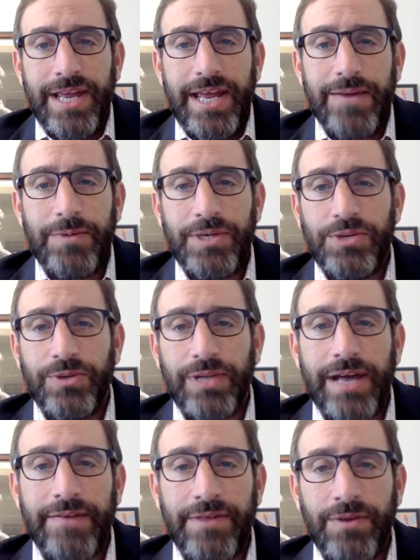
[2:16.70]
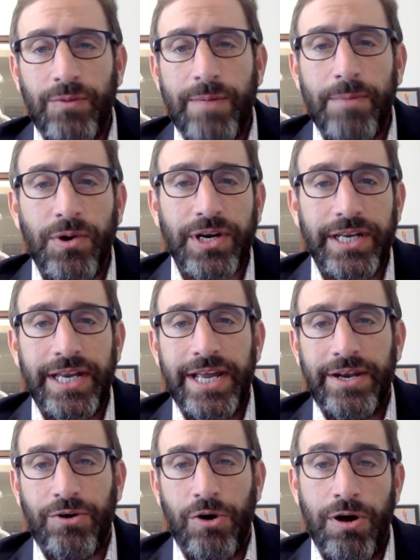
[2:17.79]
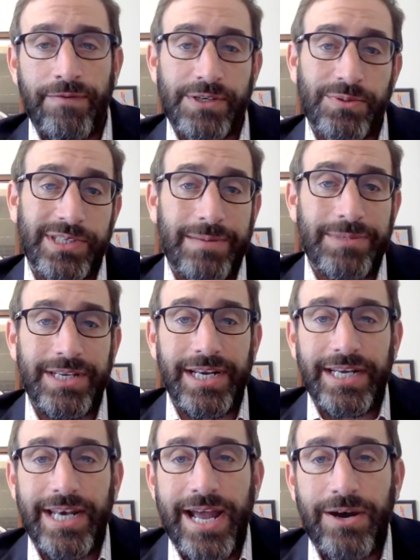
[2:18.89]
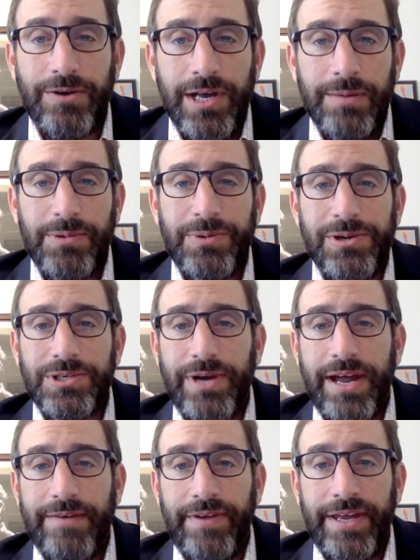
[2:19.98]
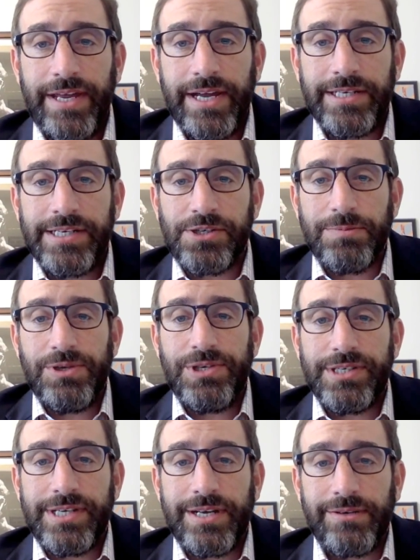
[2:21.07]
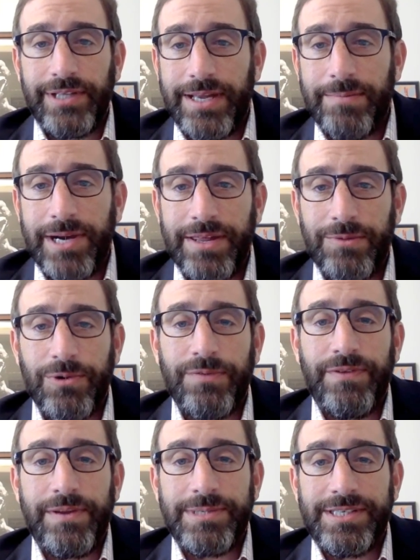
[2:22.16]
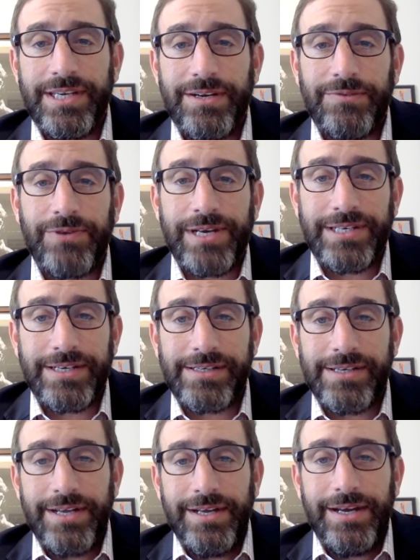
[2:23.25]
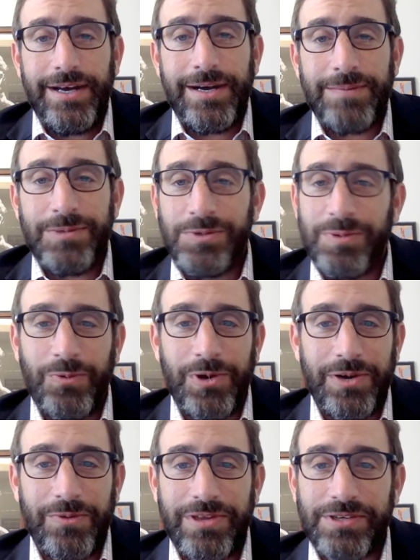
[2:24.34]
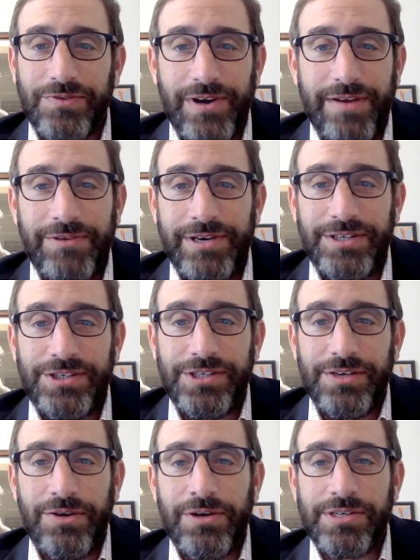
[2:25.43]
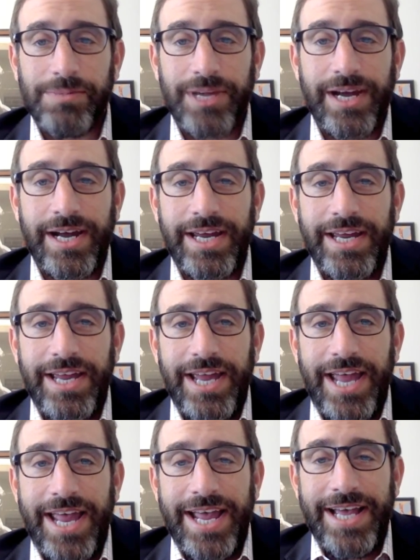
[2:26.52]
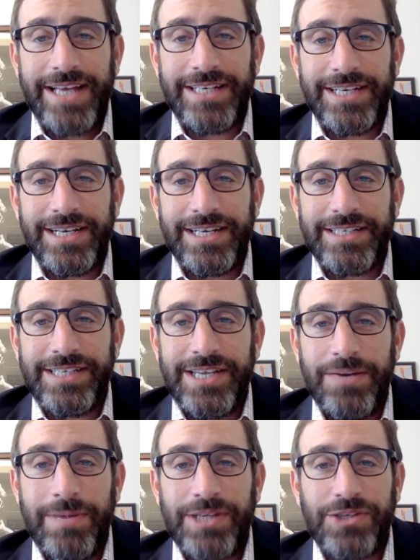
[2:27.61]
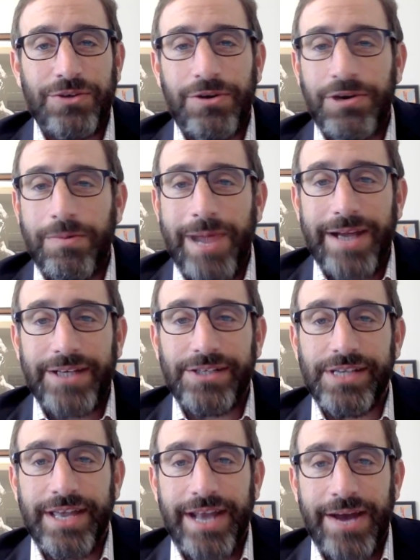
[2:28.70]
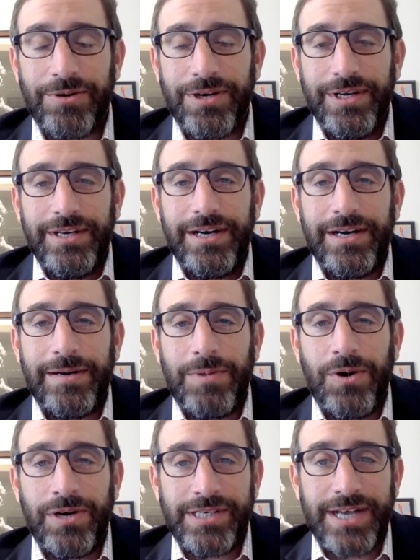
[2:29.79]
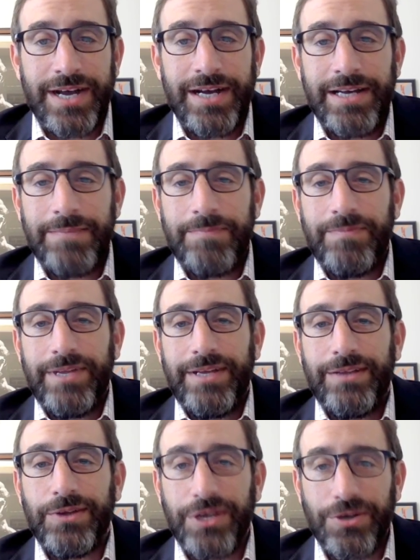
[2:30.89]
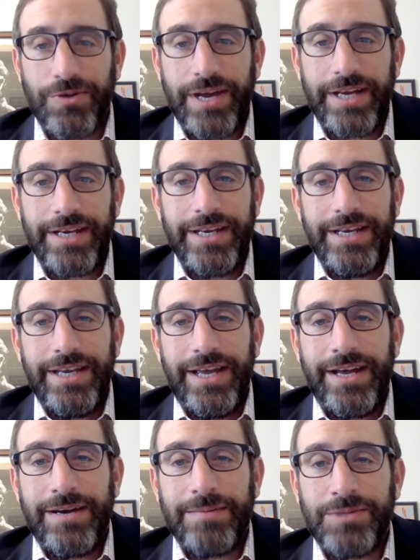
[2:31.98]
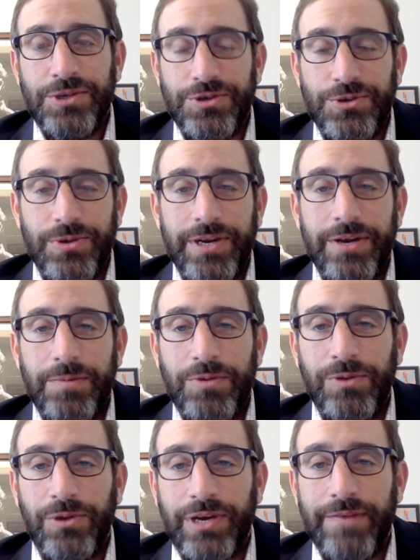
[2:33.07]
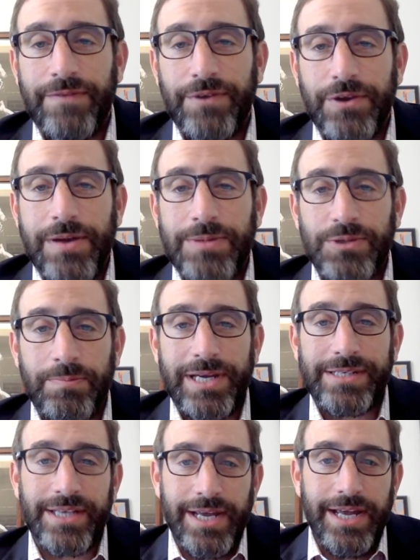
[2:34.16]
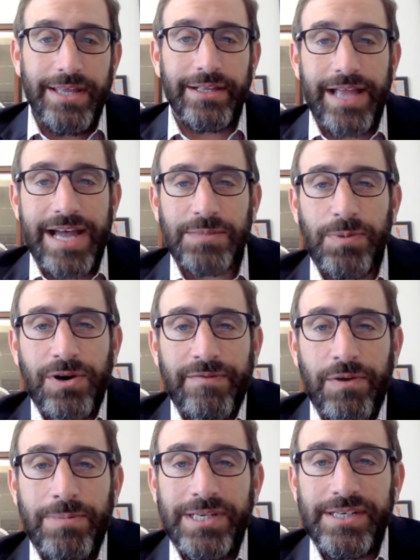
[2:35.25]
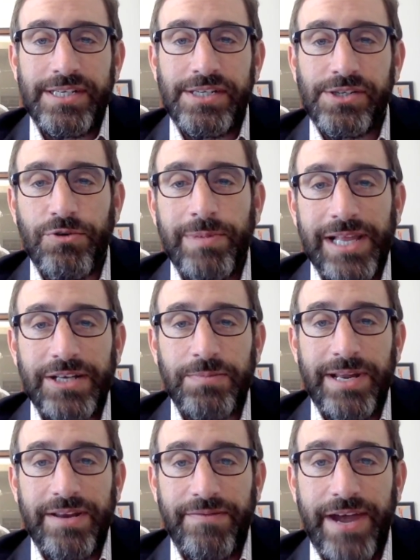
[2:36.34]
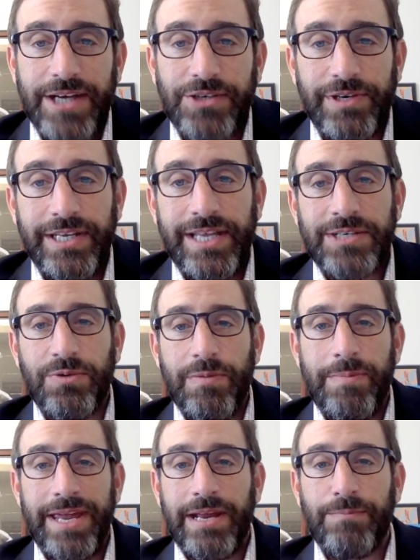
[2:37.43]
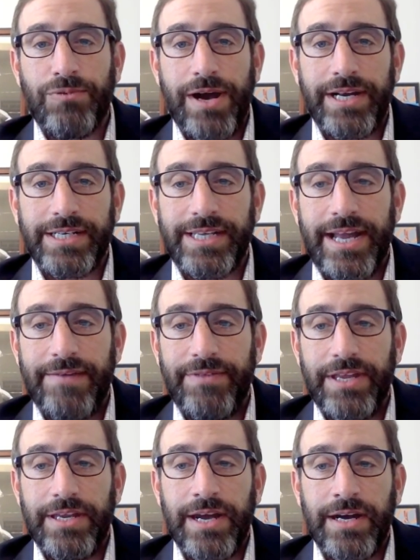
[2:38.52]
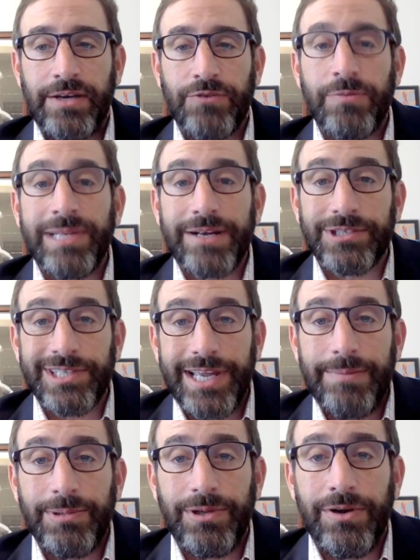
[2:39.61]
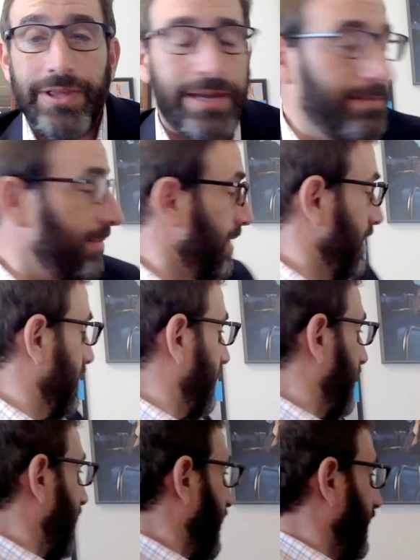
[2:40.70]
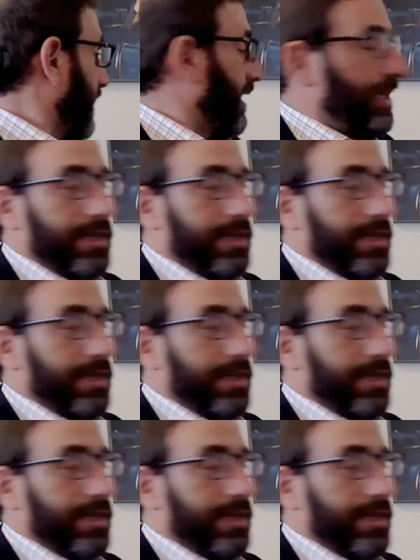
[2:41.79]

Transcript: and we do a lot of the web marketing in our office, which I'm sitting in now, but we also have a distribution center led by the world famous Tito Fuentes, who's been working with us forever and is just an awesome guy. And Tito makes sure all your packages get out on time, looking great, to your door to help you look and feel your absolute best. The last part of our business is Grooming Lounge Manufacturing, and that's where we make products that have the Grooming Lounge label on them, like